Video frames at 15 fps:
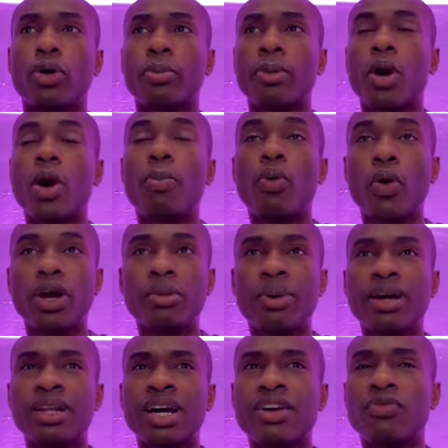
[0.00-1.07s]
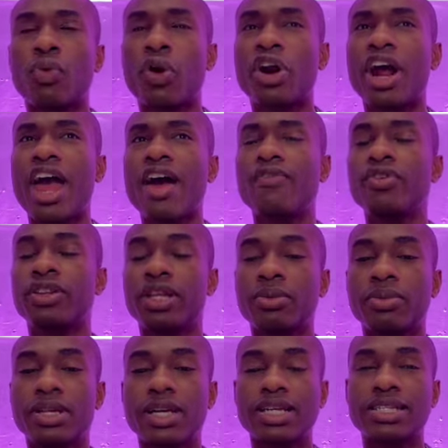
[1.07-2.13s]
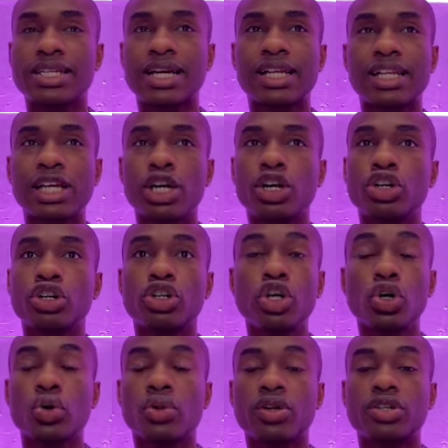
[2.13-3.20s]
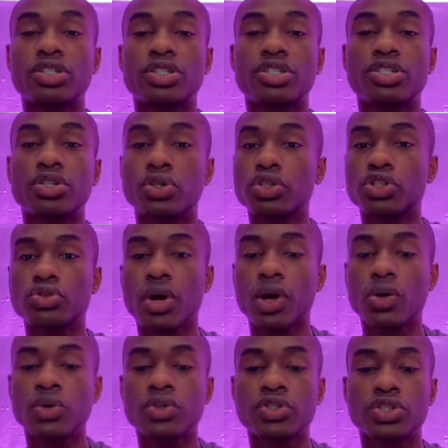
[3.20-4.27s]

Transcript: a, a point in my life where everything is clear. No, there's still struggles.